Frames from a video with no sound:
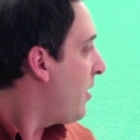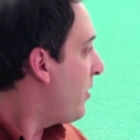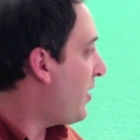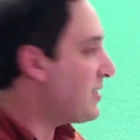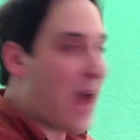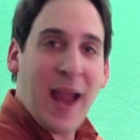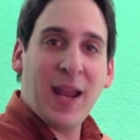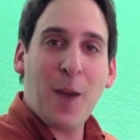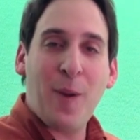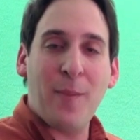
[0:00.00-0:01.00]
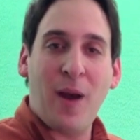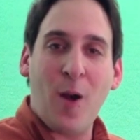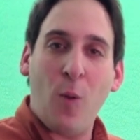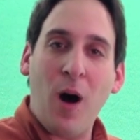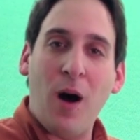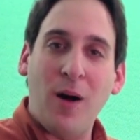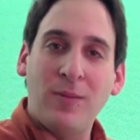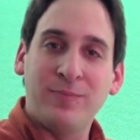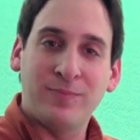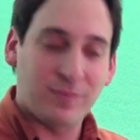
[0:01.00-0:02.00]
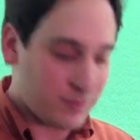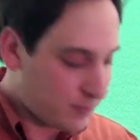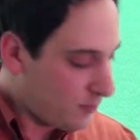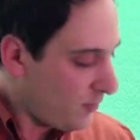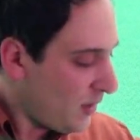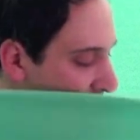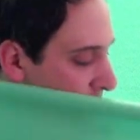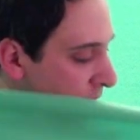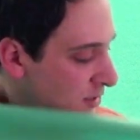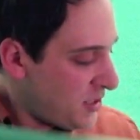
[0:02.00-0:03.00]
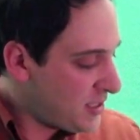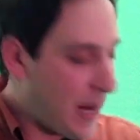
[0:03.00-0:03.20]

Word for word: that's hanging up on my wall. Just